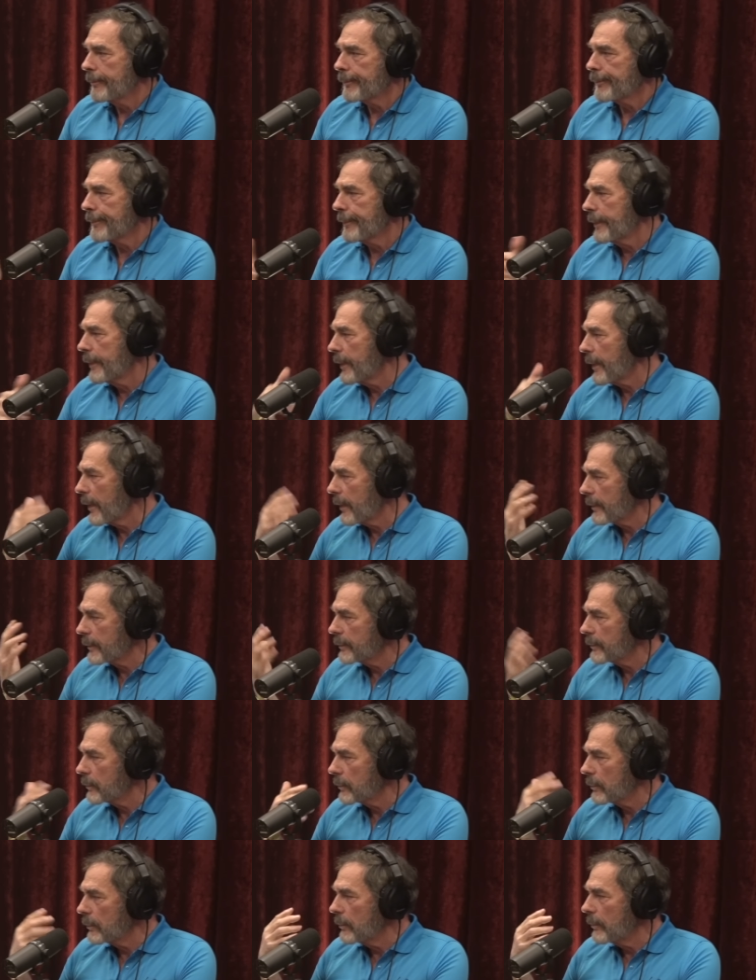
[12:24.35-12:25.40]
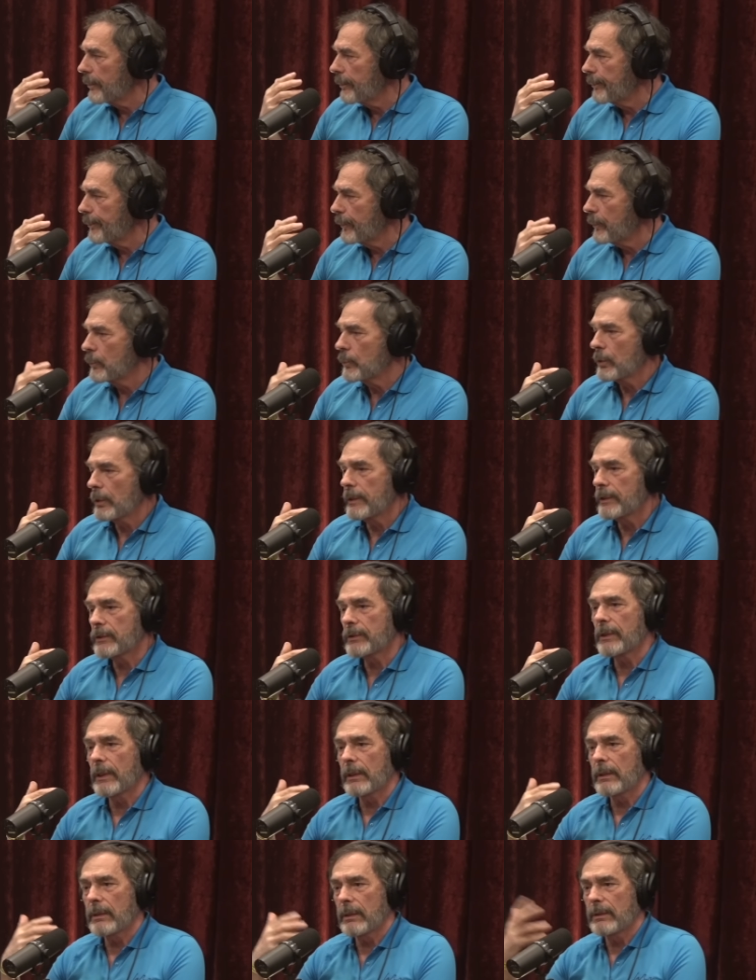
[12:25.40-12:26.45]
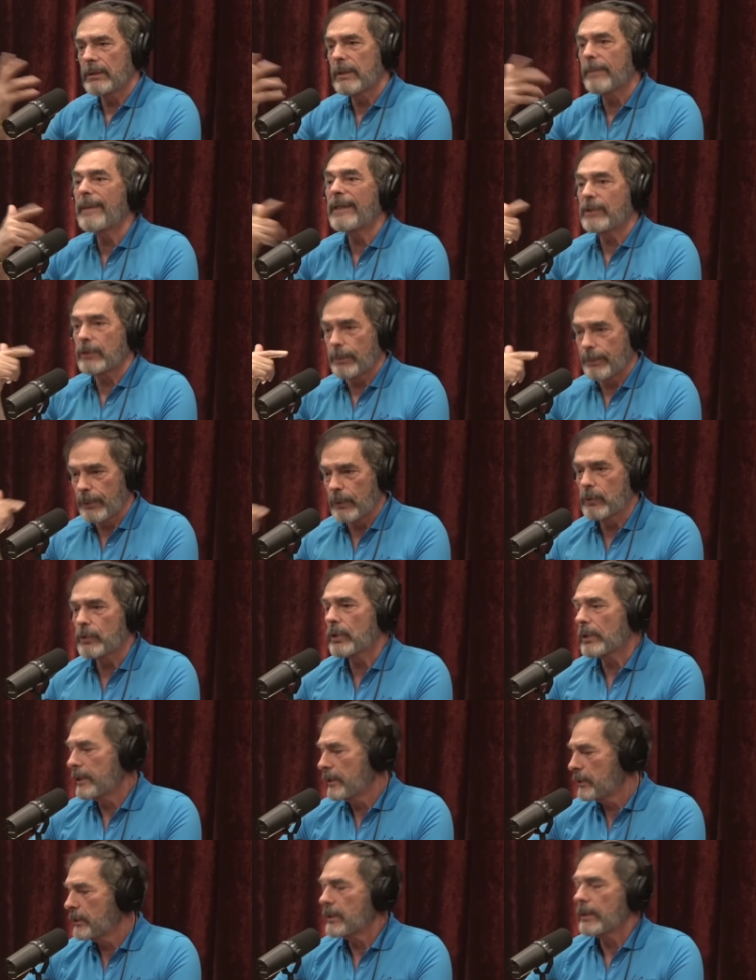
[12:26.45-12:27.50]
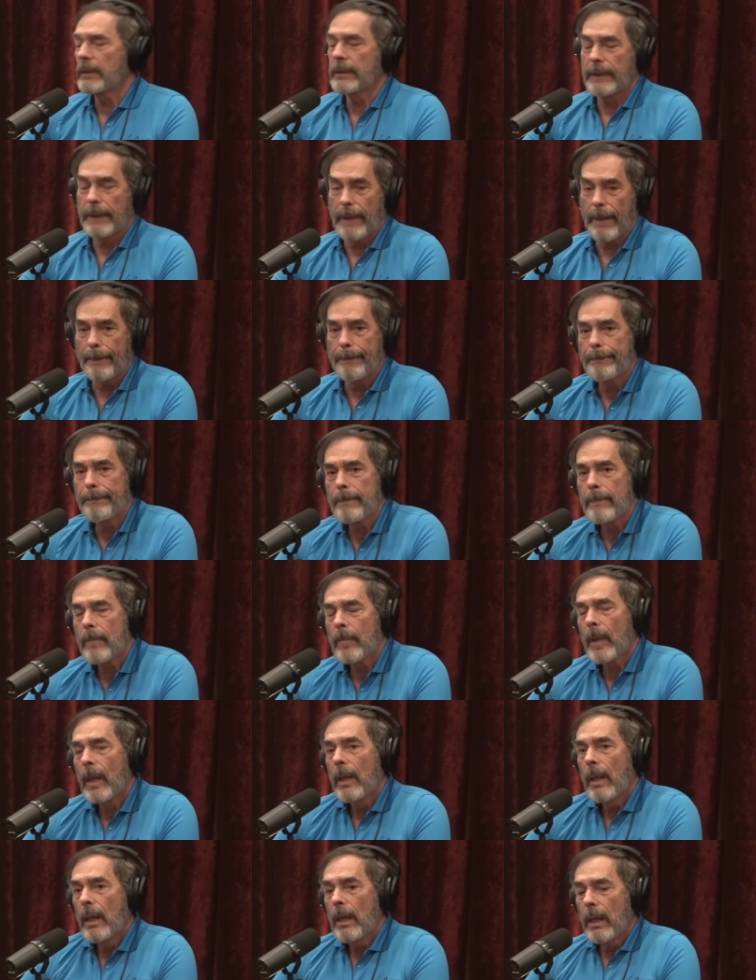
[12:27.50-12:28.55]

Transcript: precox or pugilistic, uh, dementia pugilistic, pugilistic yeah. yeah. yeah.